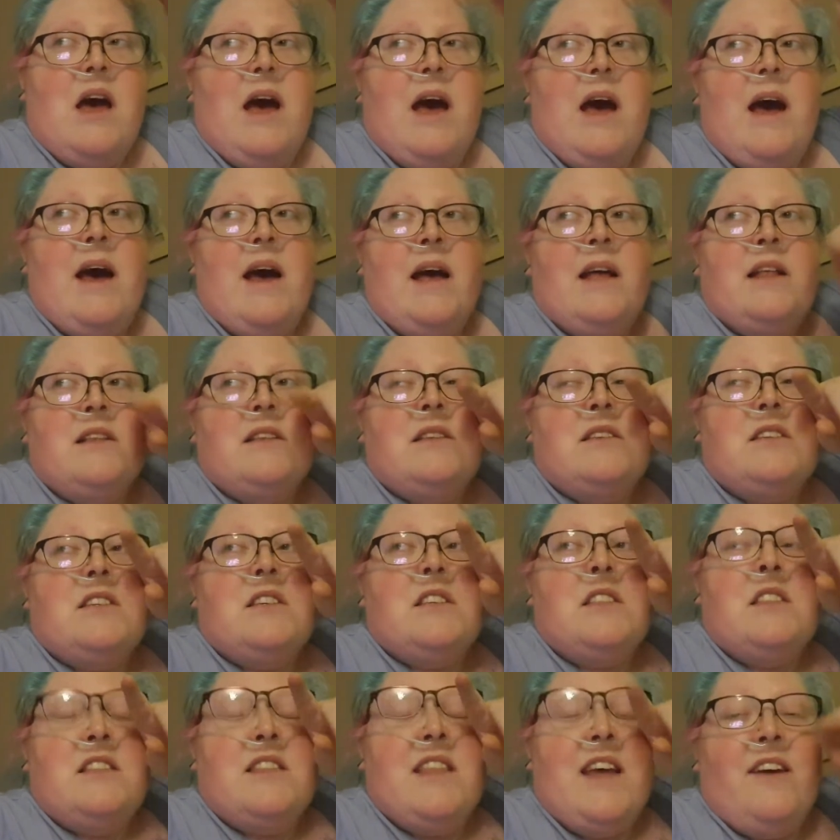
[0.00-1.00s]
and
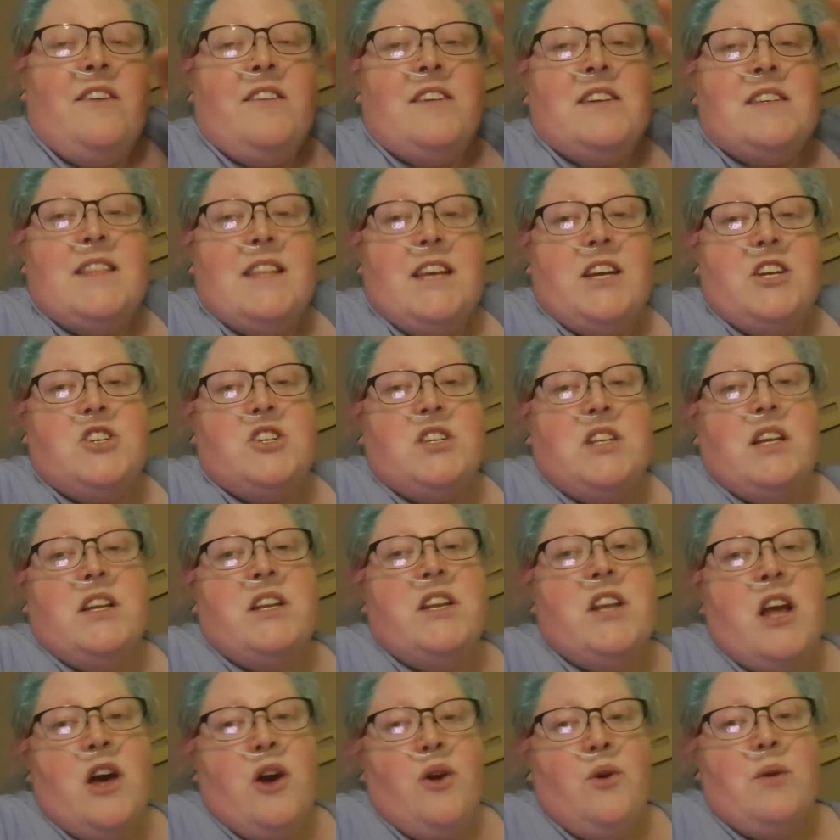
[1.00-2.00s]
there is literally
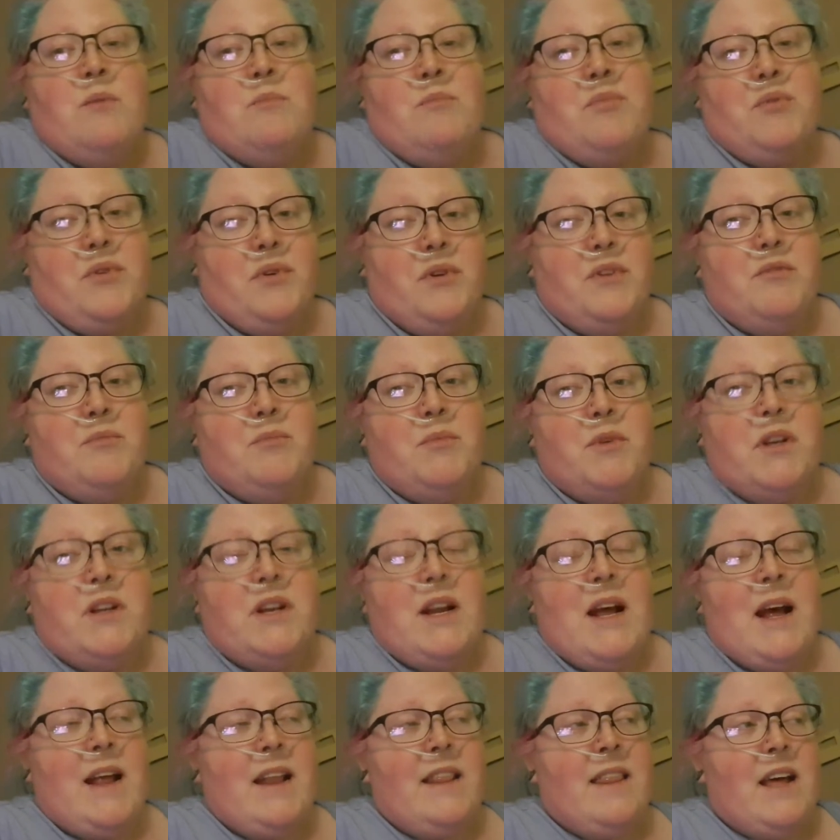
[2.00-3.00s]
no improvement,
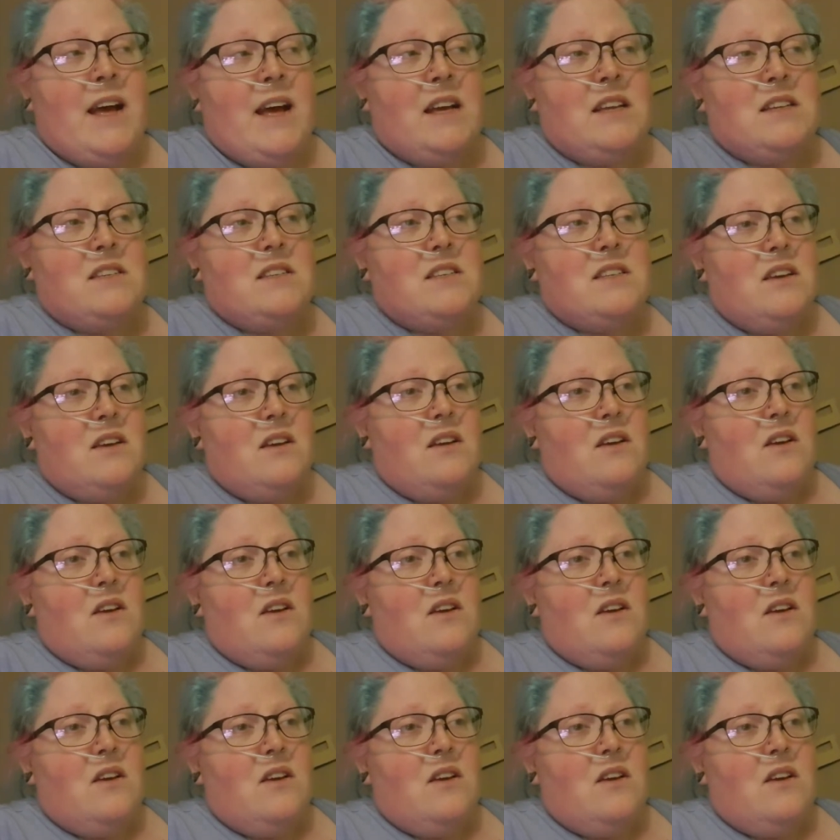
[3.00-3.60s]
and that's